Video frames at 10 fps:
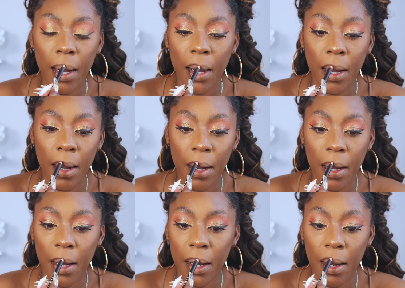
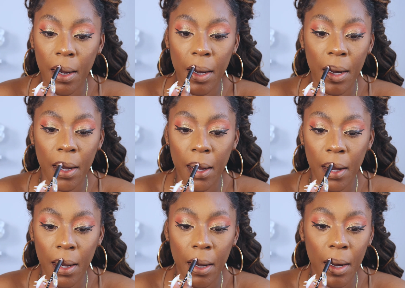
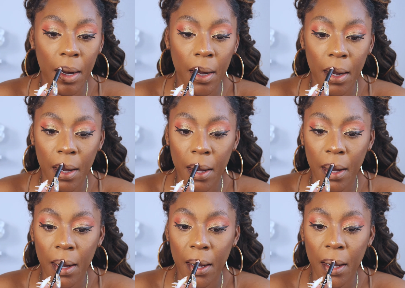
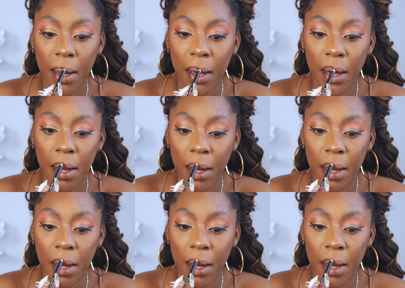(no one is talking)